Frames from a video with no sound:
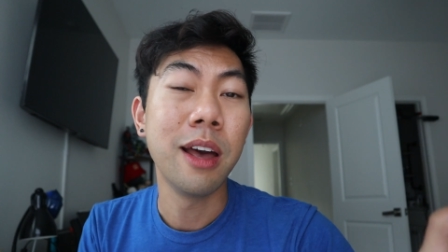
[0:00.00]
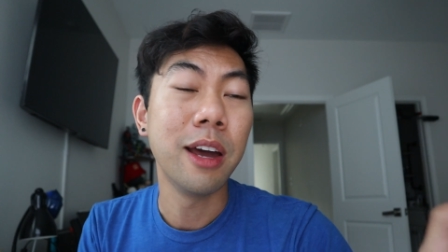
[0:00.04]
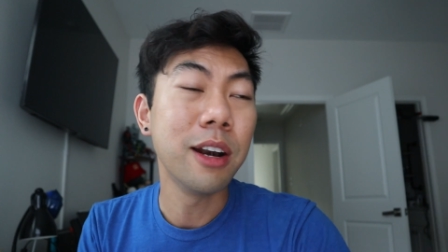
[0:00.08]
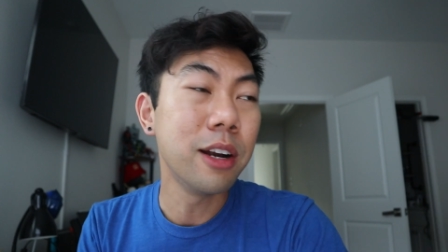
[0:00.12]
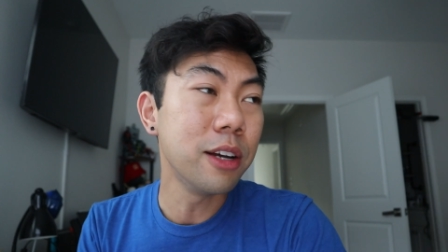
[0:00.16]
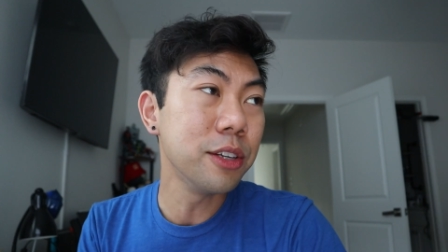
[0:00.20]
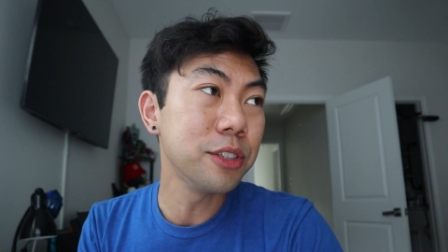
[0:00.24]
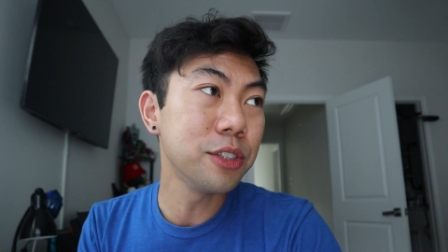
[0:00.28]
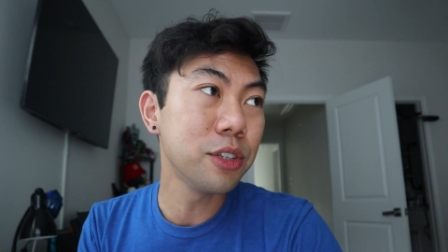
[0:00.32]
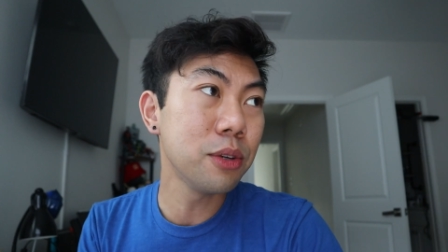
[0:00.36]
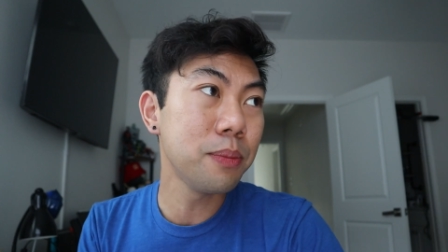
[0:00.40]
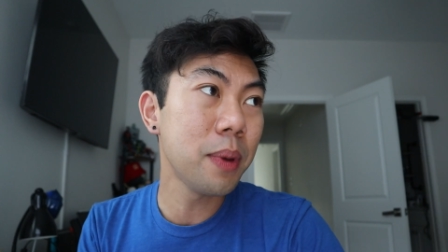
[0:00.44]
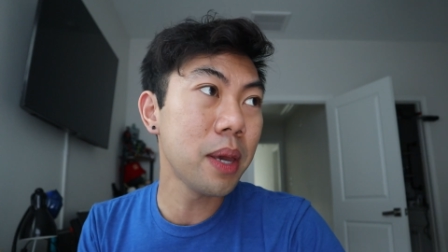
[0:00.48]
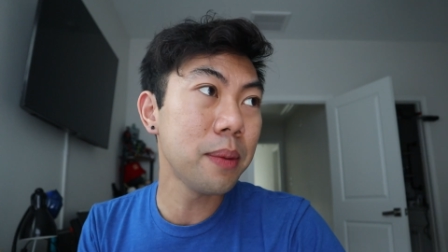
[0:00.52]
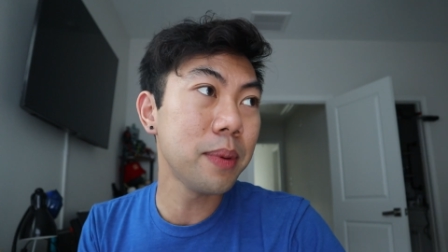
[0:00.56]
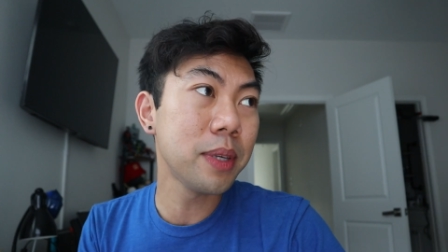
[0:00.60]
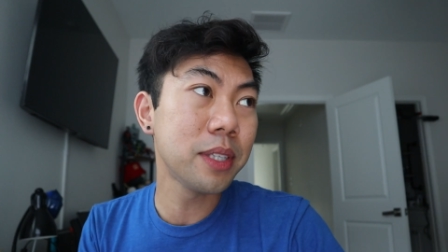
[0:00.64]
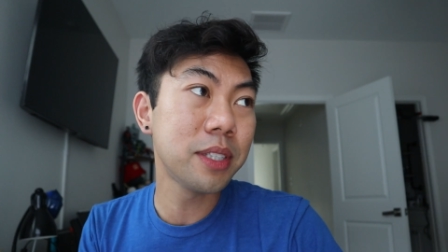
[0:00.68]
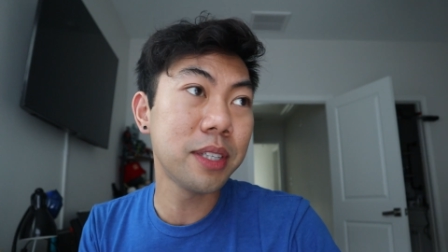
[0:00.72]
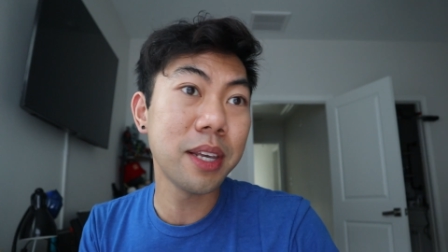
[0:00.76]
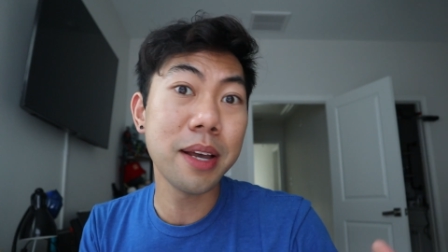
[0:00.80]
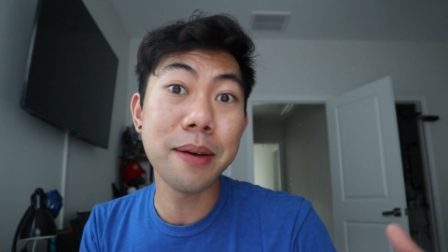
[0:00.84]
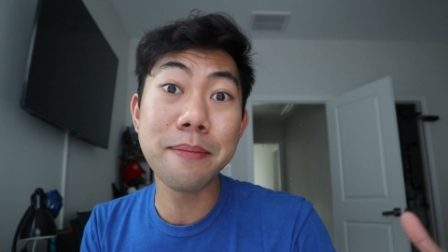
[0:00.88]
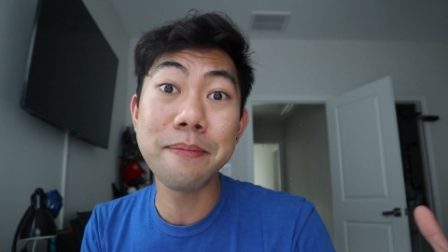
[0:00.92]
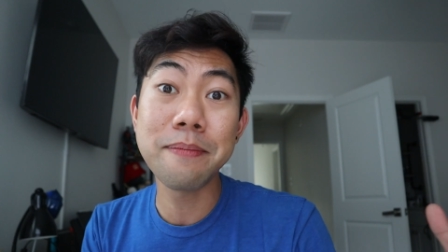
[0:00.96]
And also maybe
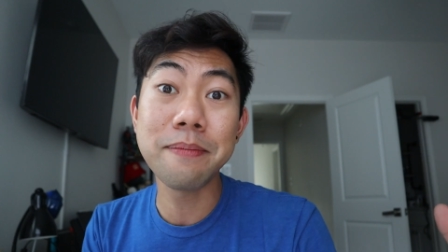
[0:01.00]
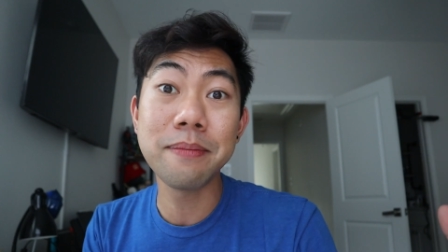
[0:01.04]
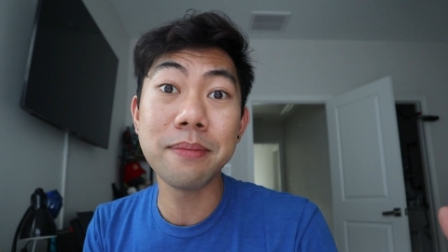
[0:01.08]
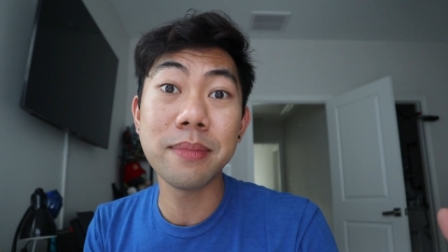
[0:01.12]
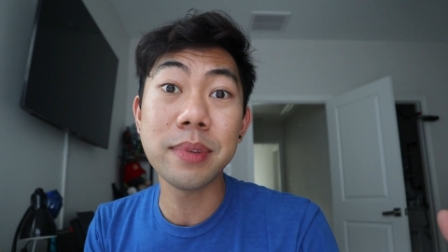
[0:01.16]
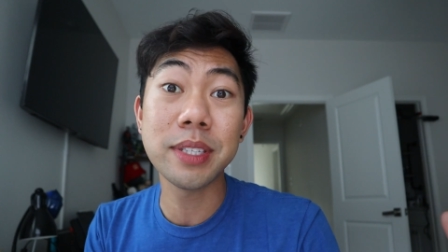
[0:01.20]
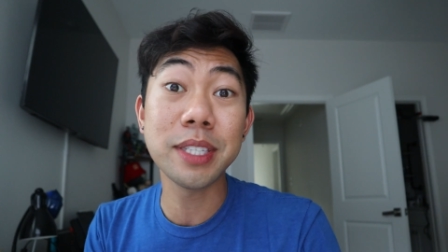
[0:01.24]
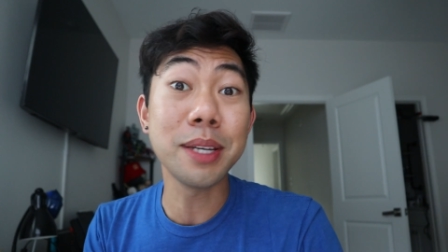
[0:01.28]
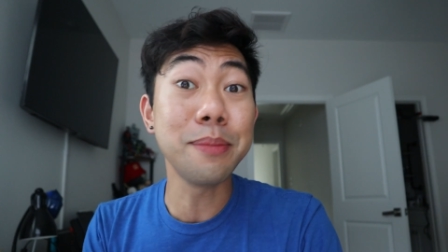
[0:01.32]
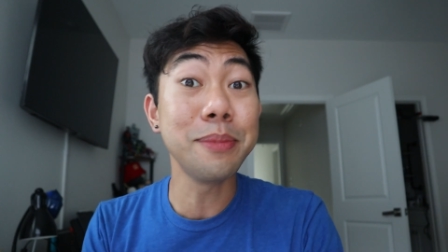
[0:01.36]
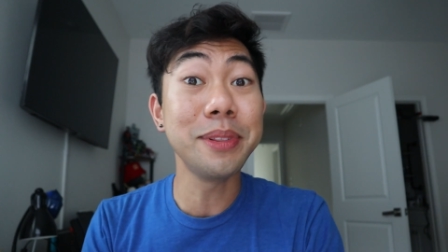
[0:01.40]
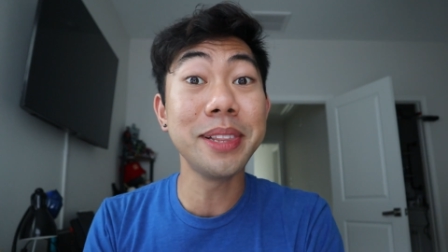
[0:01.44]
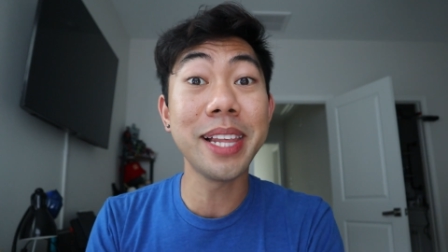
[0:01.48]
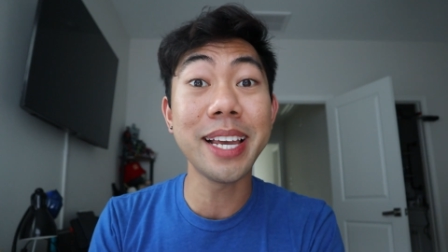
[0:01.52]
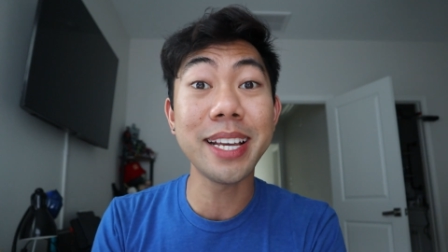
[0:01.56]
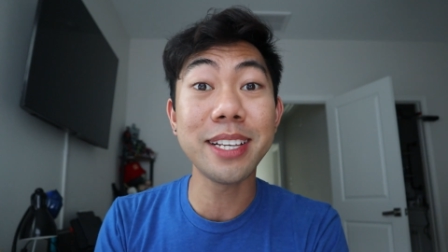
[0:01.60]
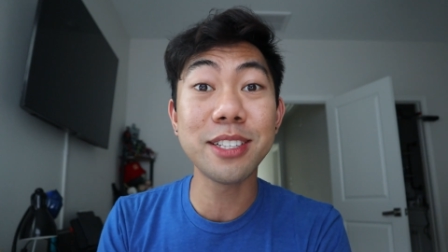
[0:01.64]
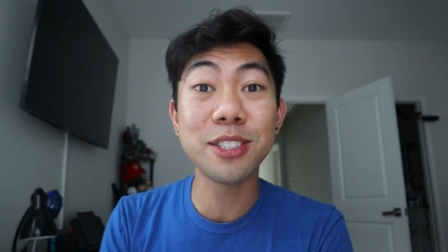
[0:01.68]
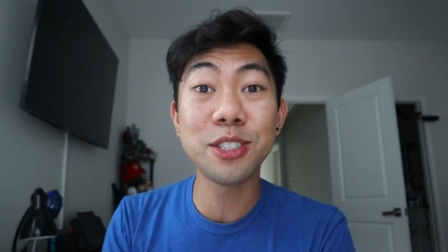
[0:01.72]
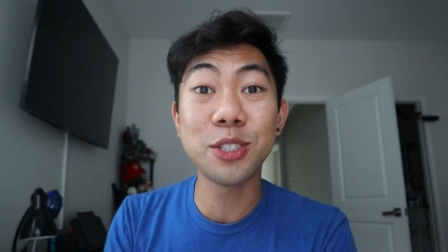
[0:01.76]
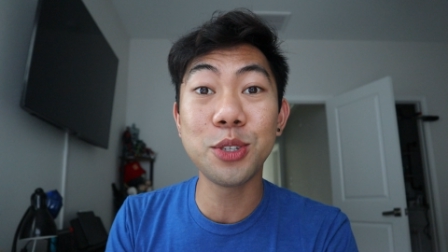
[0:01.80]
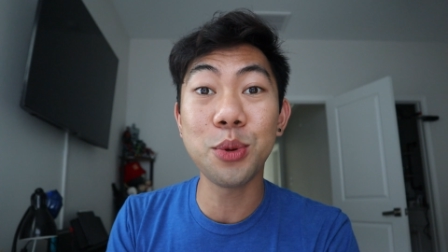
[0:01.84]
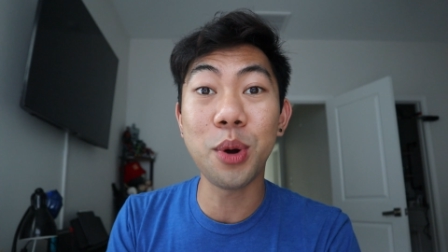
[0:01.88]
some, some links